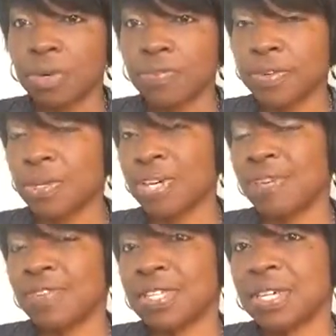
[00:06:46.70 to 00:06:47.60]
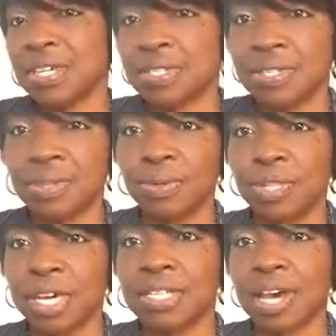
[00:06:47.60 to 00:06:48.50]
for you to even to
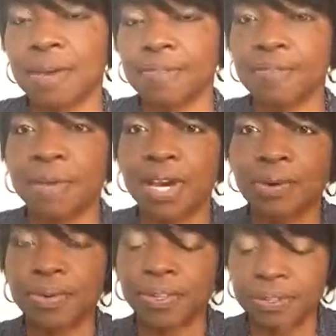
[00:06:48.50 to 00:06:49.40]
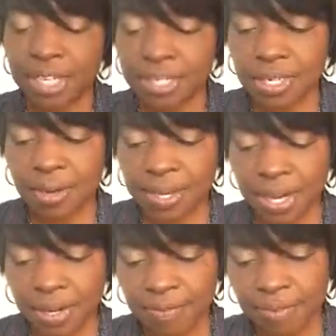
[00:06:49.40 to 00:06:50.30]
exude that type of power that's coming
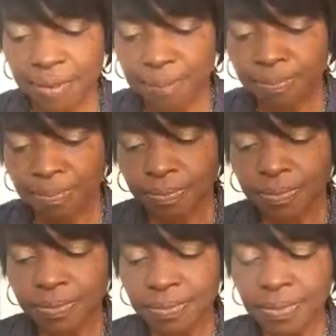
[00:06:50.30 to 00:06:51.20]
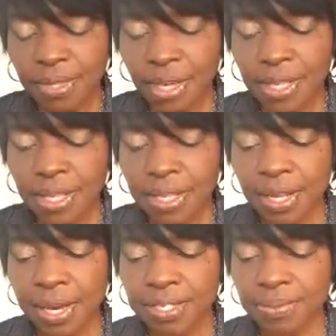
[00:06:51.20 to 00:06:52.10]
out of you. And then the
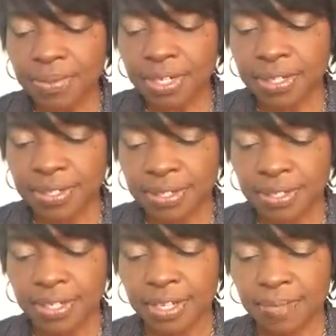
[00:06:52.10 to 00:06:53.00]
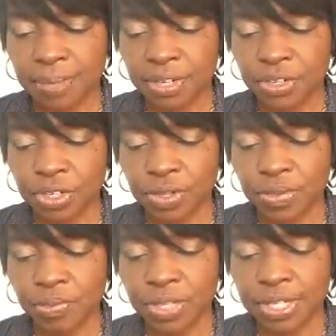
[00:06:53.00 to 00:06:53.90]
last one it mentioned
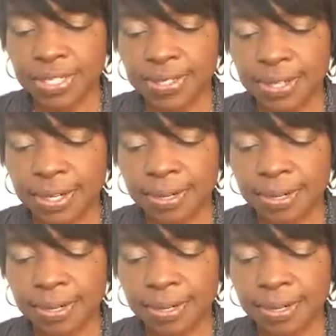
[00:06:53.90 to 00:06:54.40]
was